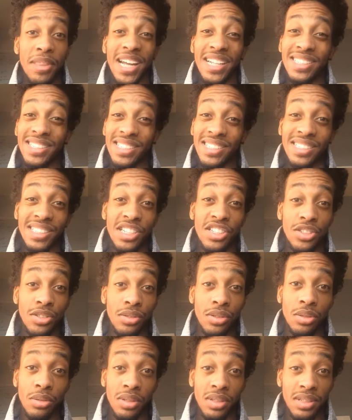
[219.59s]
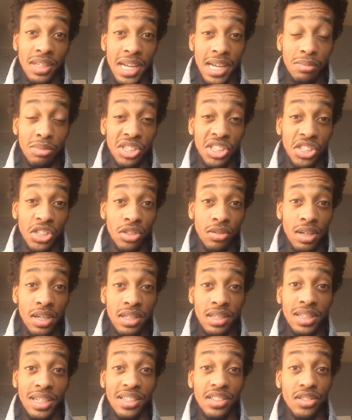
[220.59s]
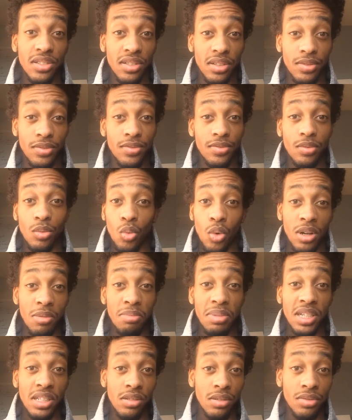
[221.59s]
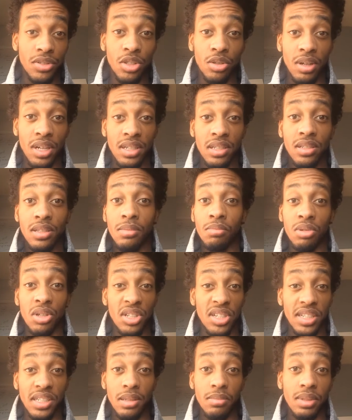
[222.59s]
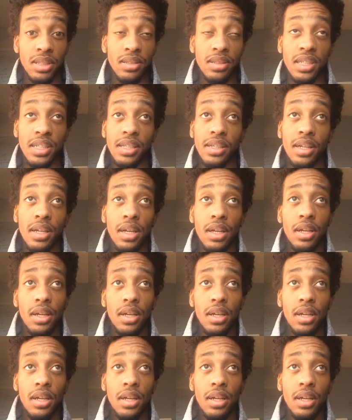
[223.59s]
That's essential to establishing trust. That's the one pillar of trust, predictability.